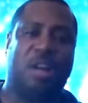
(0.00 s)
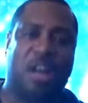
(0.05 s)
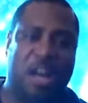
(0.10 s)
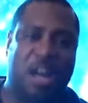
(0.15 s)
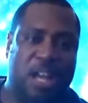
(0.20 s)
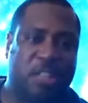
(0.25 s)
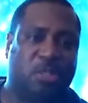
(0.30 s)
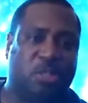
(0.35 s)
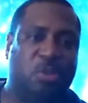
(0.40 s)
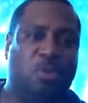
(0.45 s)

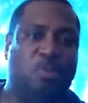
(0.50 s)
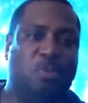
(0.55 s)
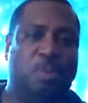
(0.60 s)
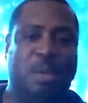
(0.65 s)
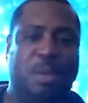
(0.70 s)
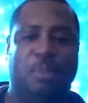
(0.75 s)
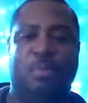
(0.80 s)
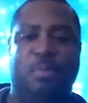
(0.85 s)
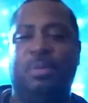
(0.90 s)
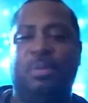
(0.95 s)
console
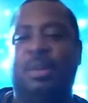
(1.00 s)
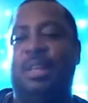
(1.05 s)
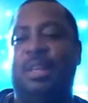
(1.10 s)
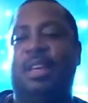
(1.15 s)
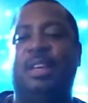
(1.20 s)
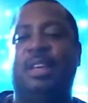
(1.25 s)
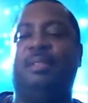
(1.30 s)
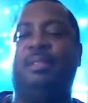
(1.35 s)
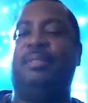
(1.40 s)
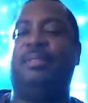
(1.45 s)
people,
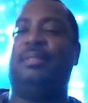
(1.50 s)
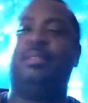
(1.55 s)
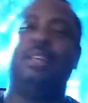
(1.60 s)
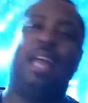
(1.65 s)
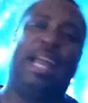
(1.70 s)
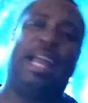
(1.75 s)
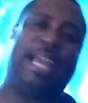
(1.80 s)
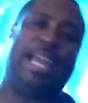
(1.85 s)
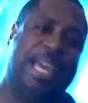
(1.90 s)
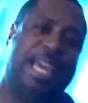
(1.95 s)
and
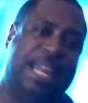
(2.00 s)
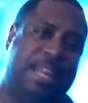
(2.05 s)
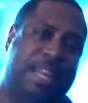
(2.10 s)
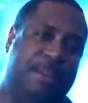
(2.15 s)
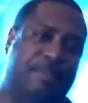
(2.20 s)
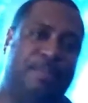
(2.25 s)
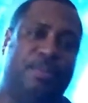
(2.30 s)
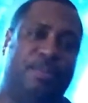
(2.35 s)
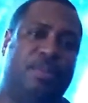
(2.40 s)
I get it.